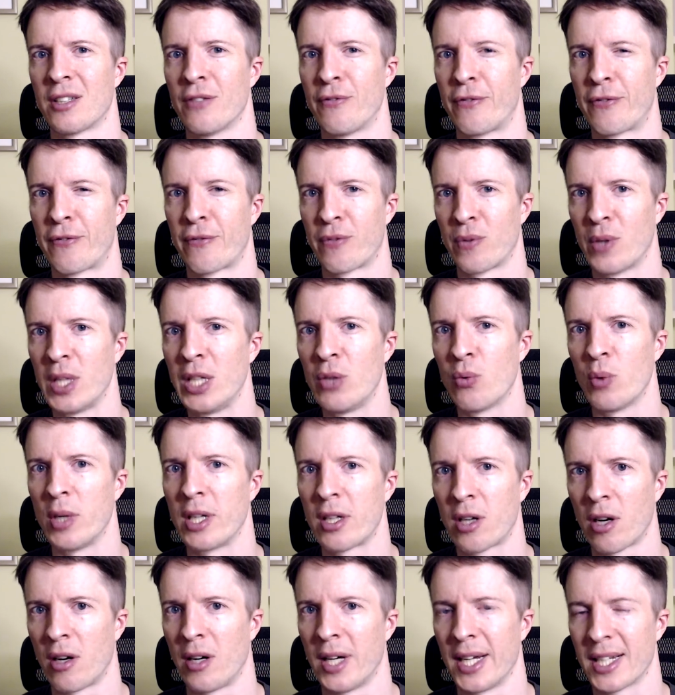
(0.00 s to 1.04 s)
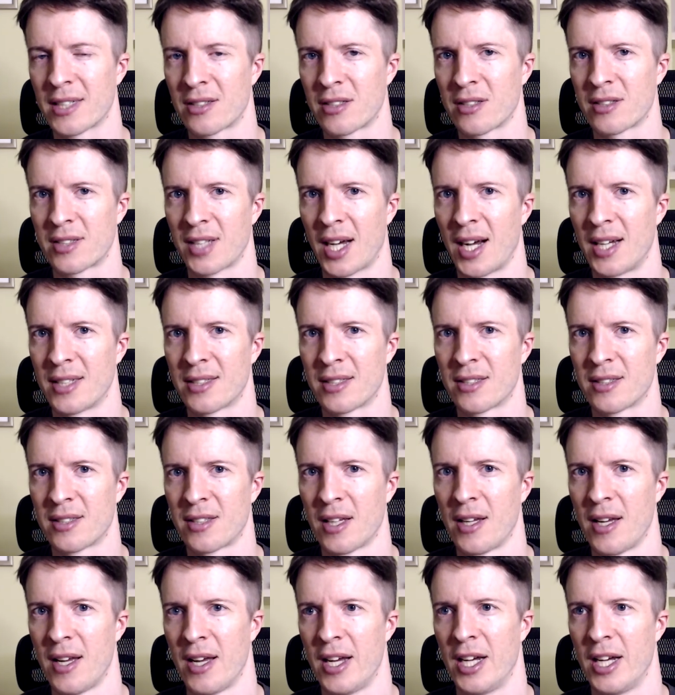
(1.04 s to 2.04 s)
of free recall exercises,